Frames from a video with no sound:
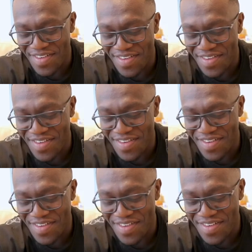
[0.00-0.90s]

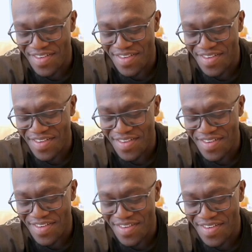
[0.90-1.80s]

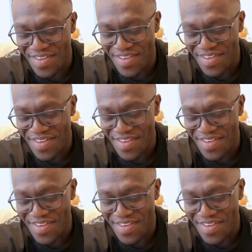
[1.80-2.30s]
[no speech]